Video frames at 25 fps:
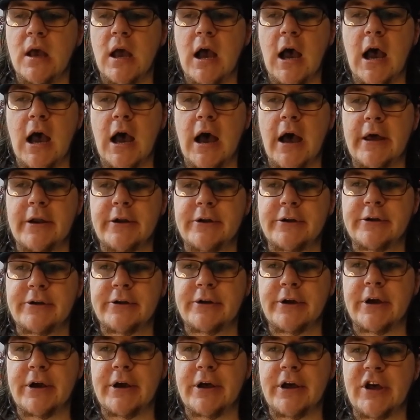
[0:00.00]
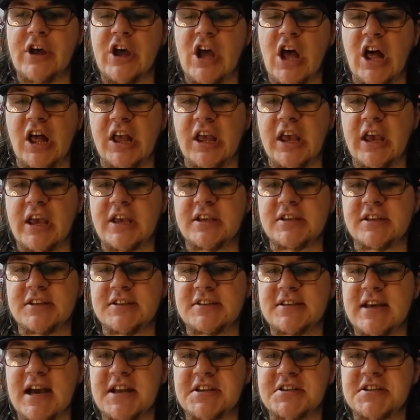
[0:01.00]
and I'll get it
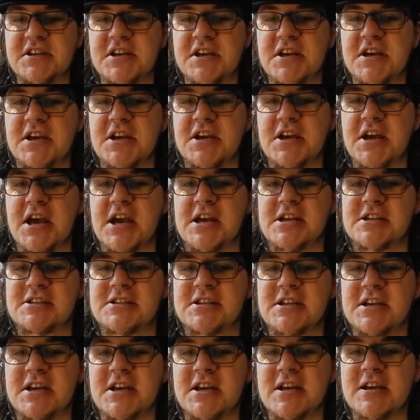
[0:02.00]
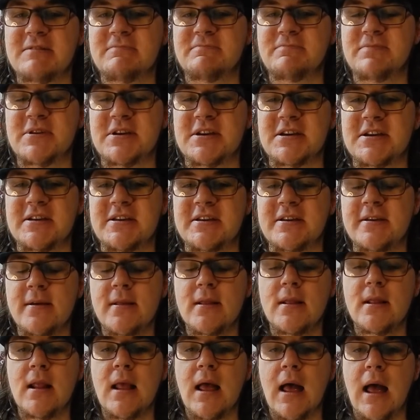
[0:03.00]
sent out ASAP.
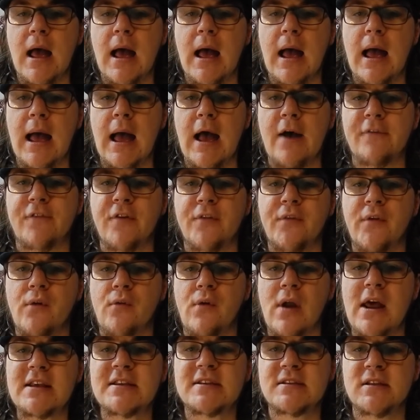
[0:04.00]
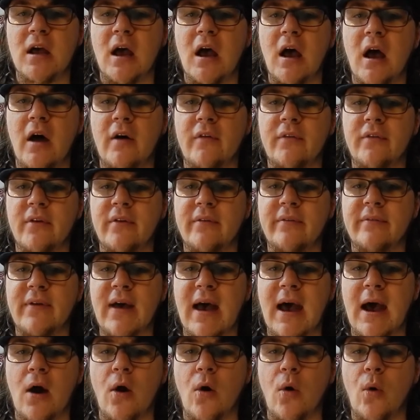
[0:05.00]
For the rest of
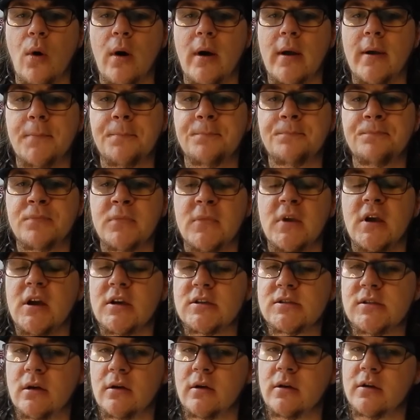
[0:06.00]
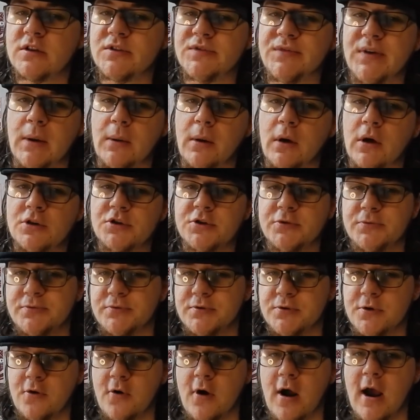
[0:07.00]
Thou, as long as Thou are
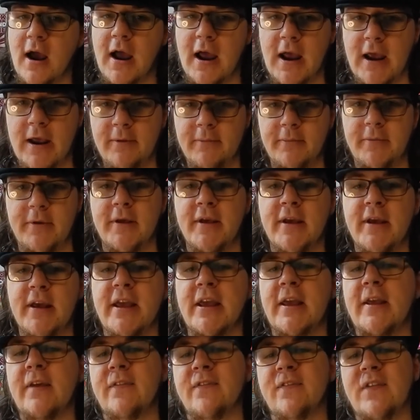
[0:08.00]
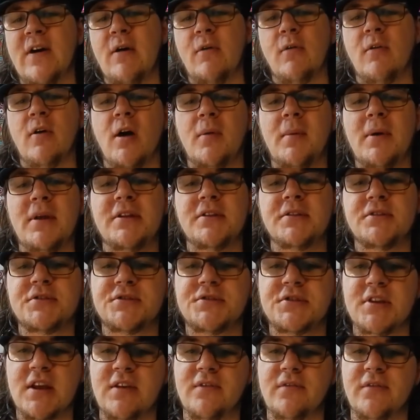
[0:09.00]
subscribed, if Thou
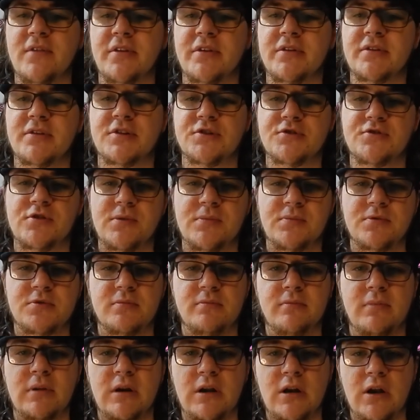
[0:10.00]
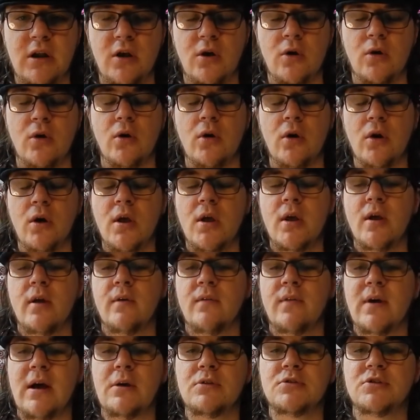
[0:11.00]
comments in the description below,
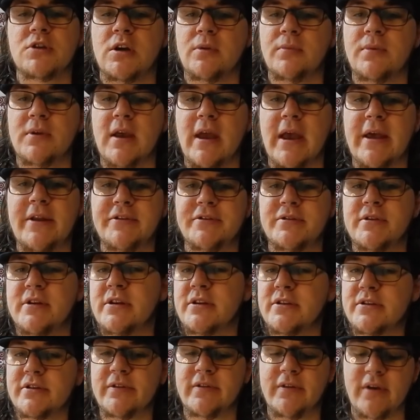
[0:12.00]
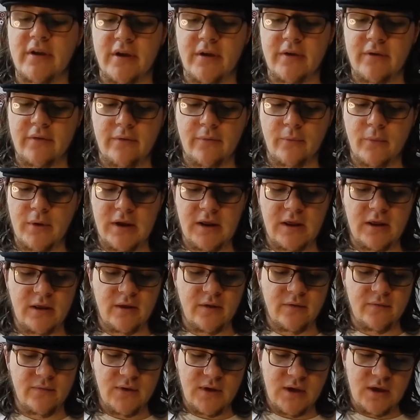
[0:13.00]
Thou shall be entered into
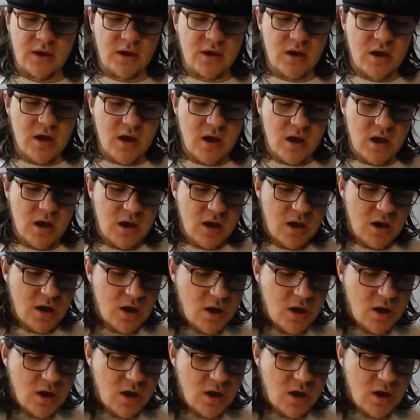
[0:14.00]
winning the